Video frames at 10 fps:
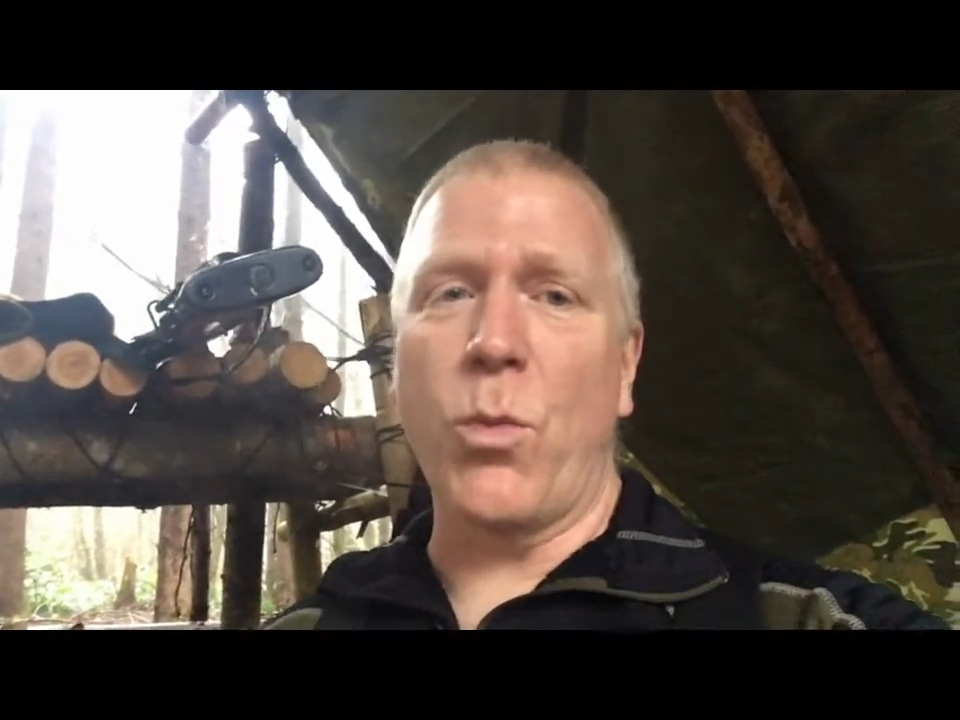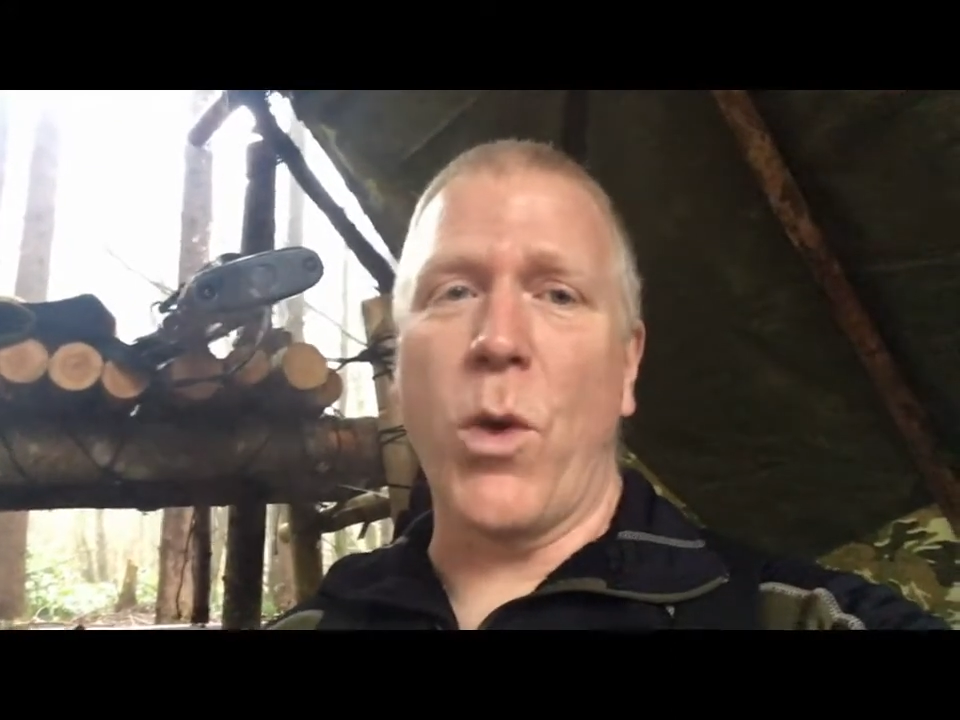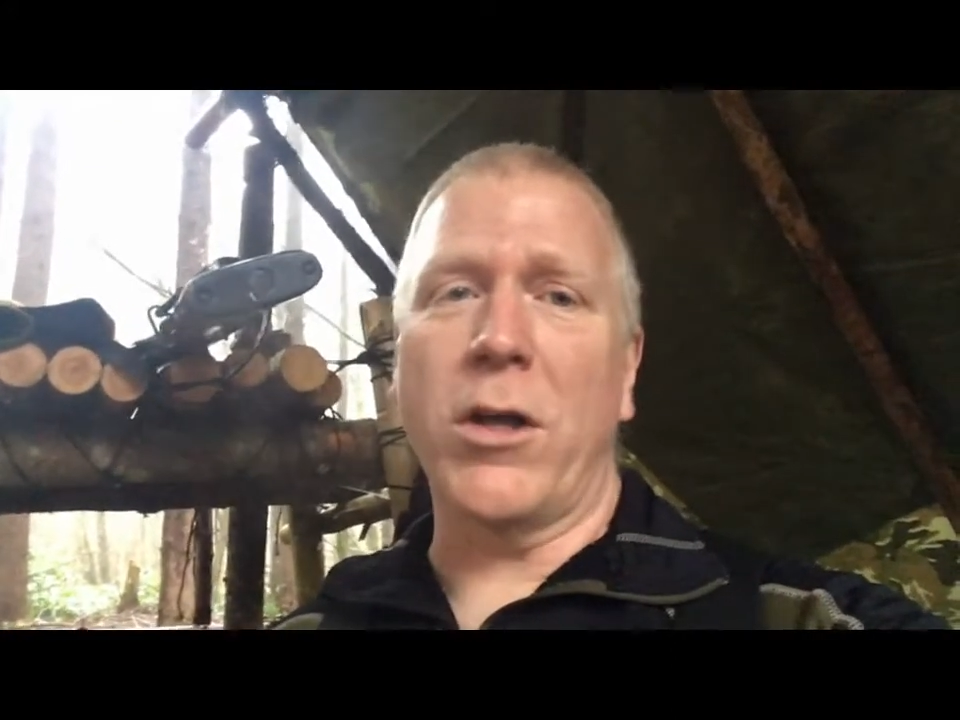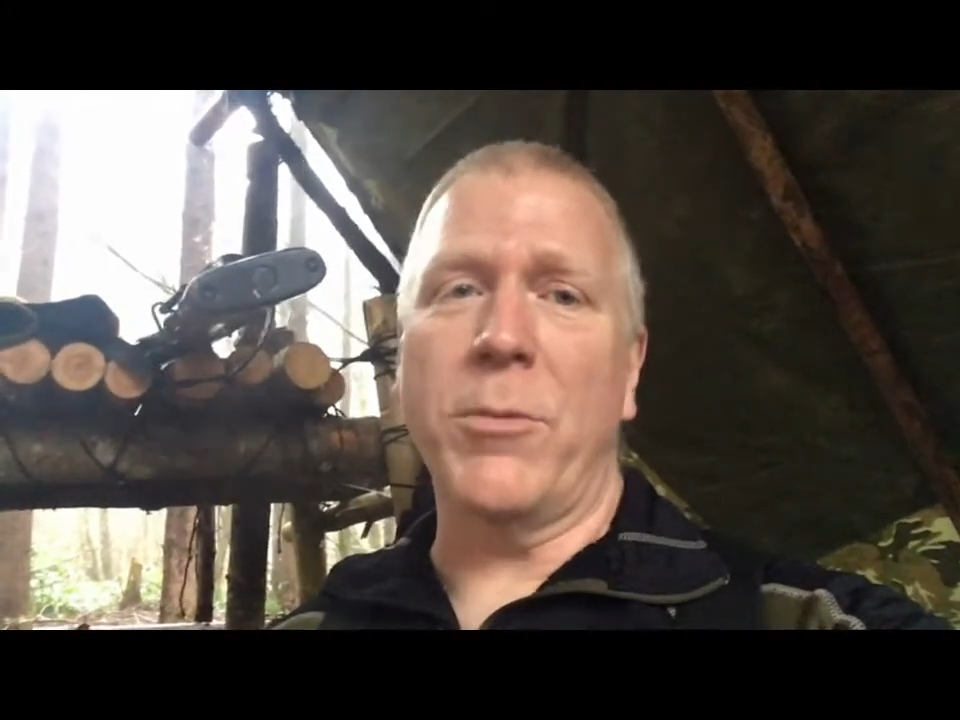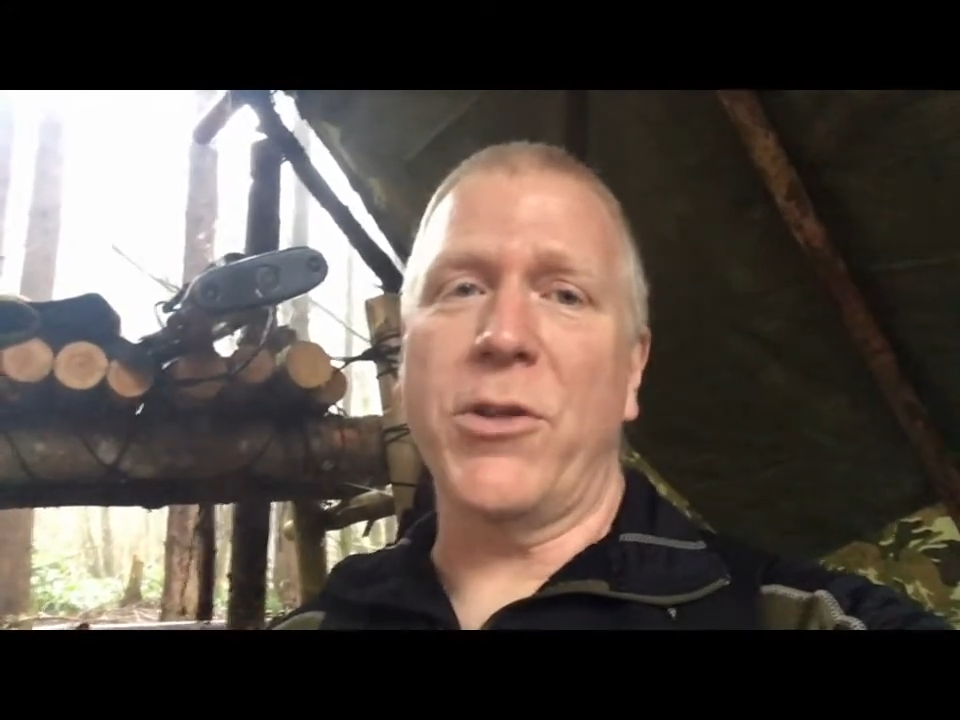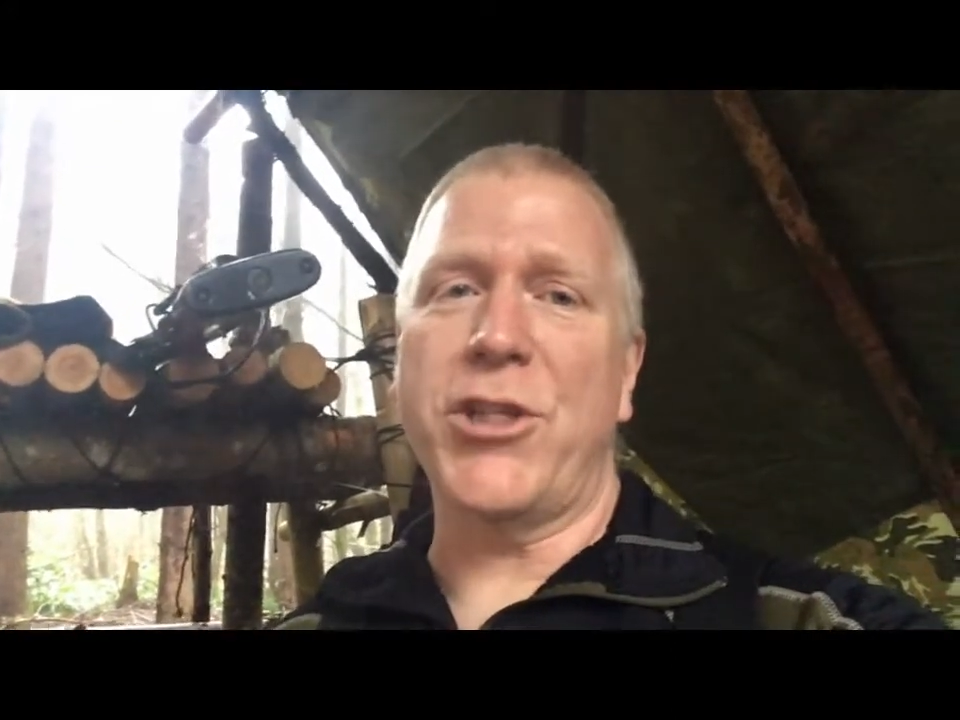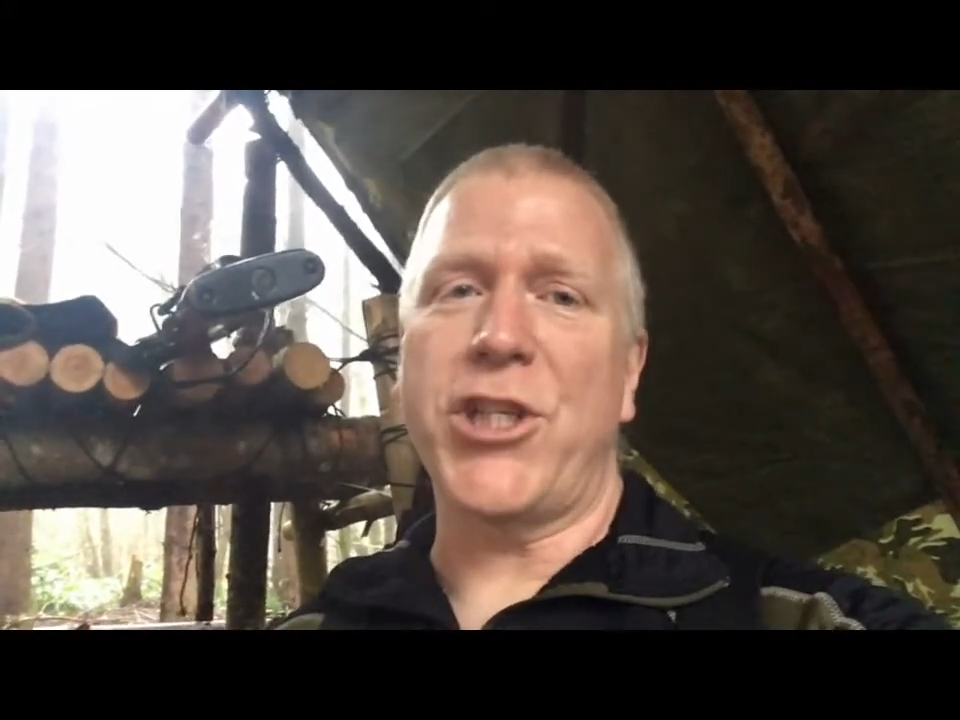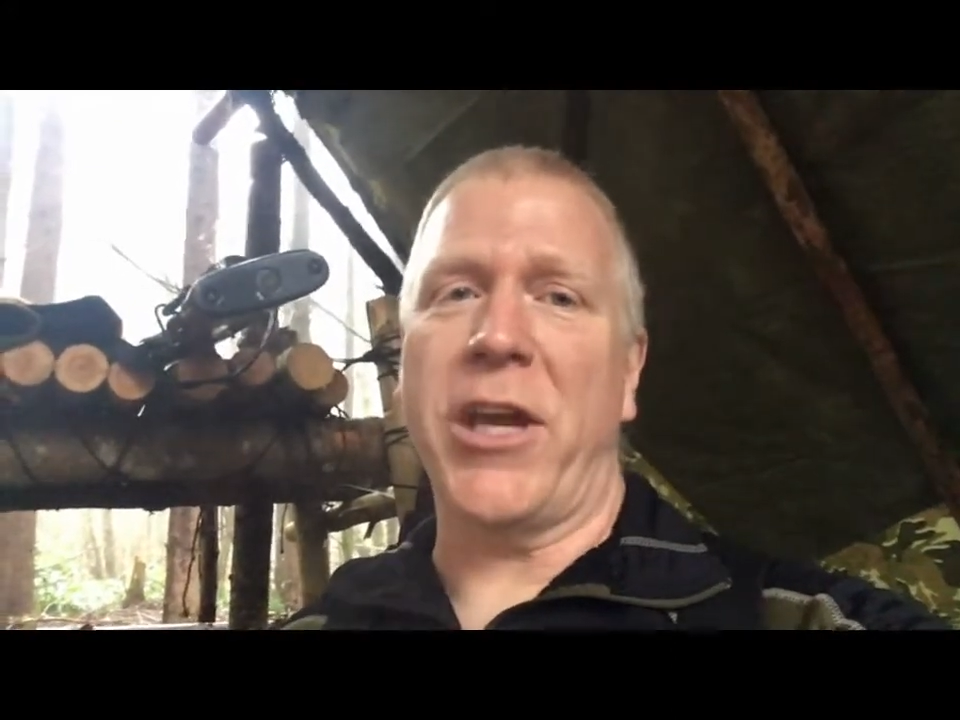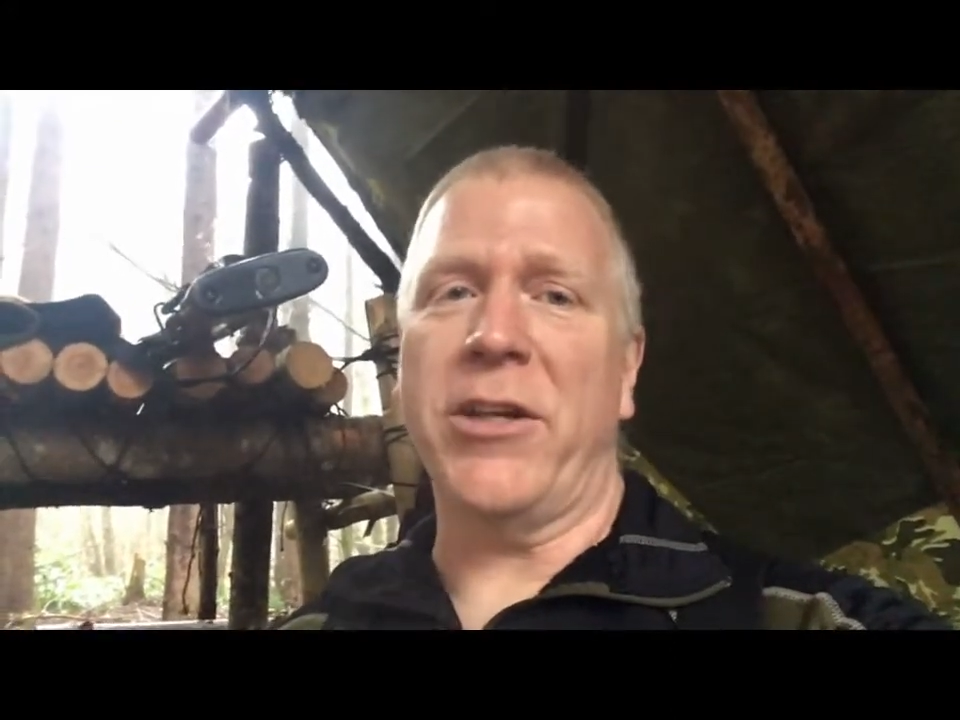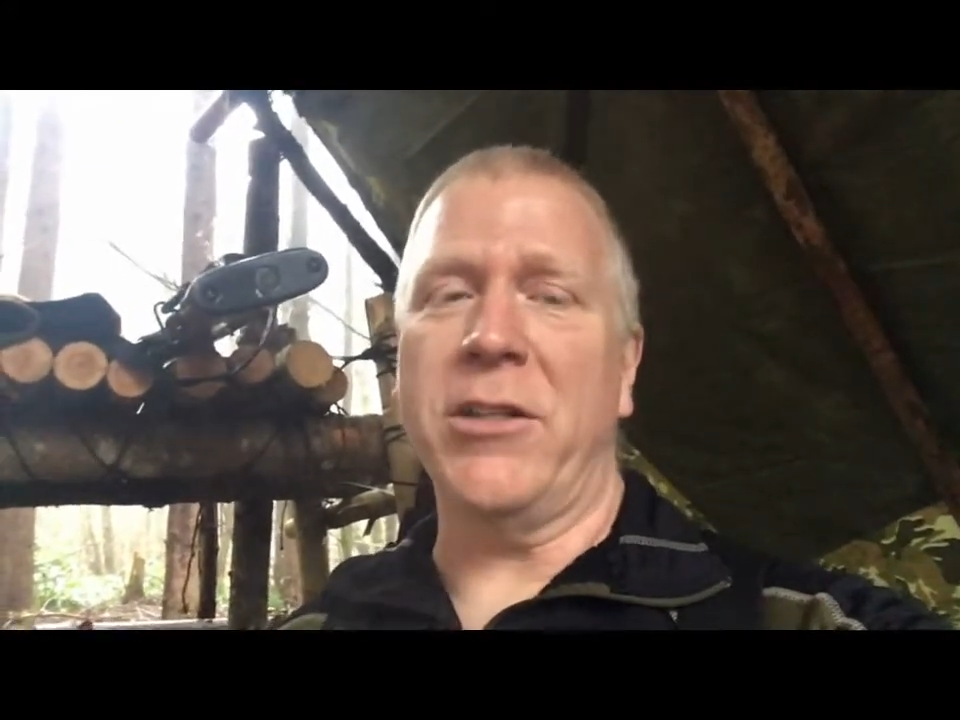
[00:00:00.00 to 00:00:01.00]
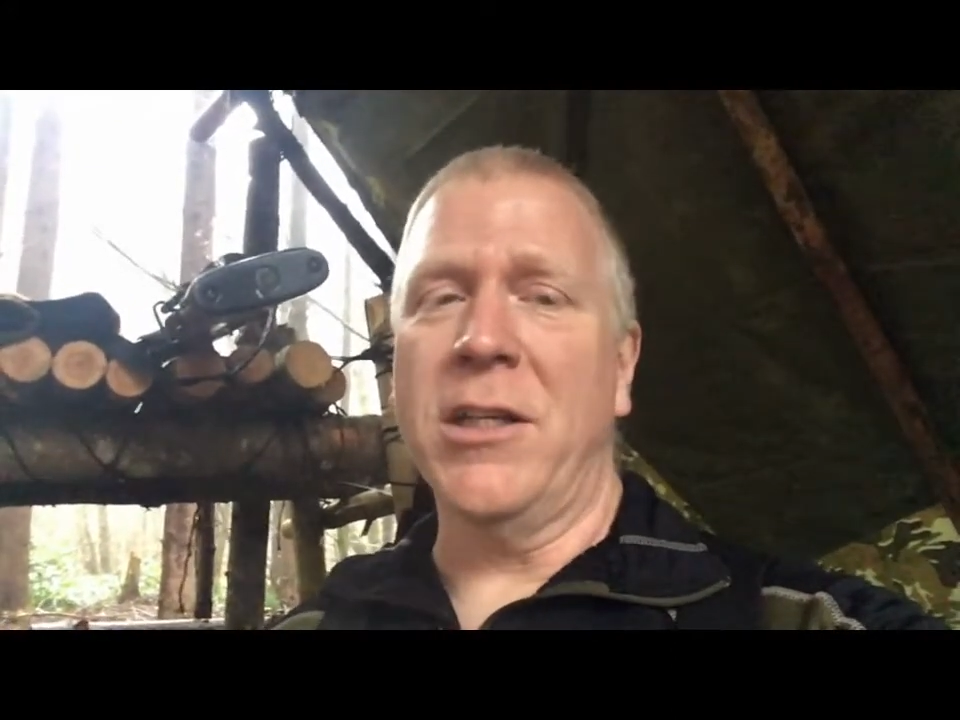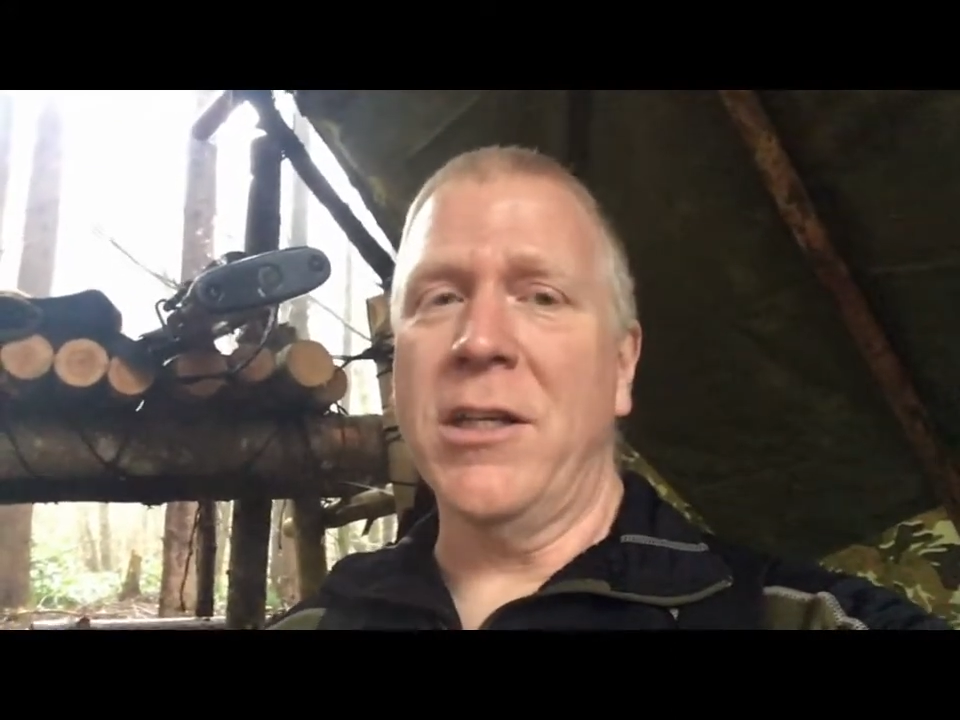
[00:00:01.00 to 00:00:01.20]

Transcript: welcome to the channel.